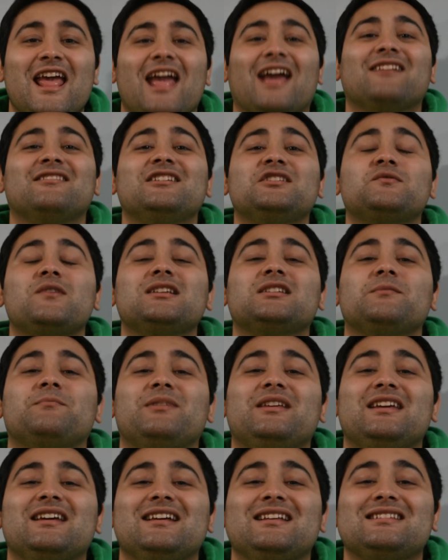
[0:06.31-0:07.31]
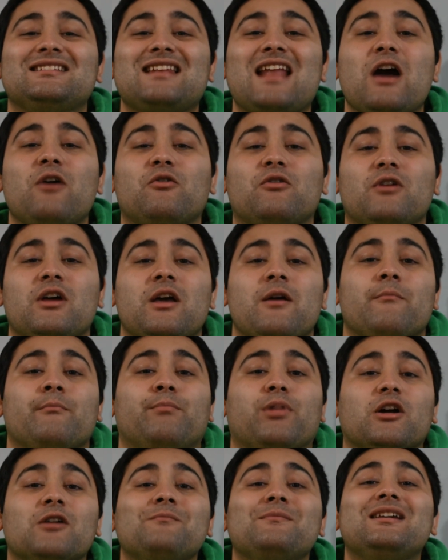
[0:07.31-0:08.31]
and this recipe is now
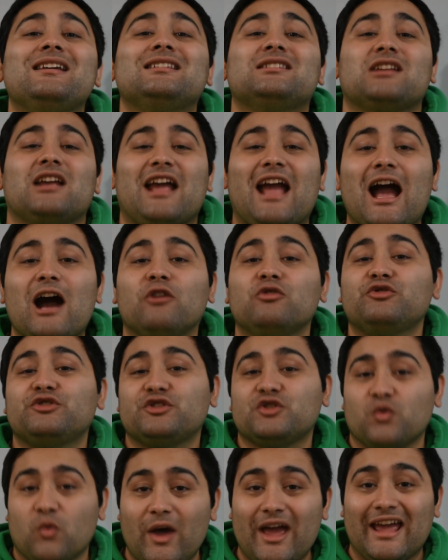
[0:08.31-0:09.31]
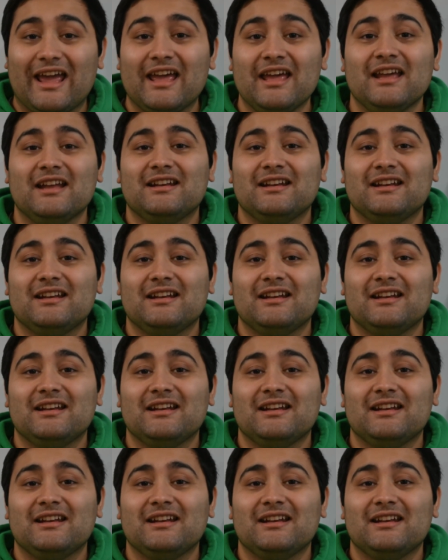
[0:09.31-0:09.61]
Burmese Khow Suey.